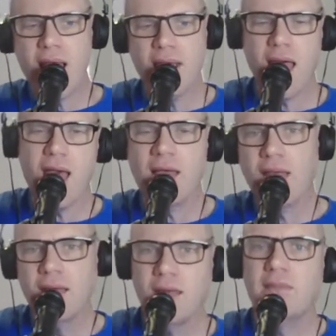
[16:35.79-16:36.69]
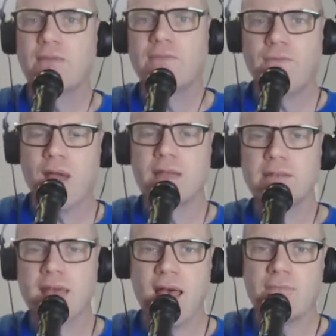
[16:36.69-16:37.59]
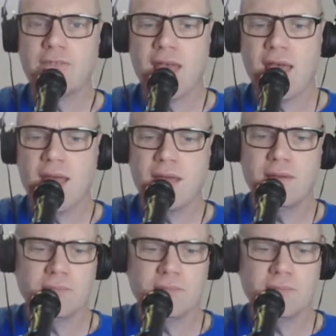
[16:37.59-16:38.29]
la, the friends of ten.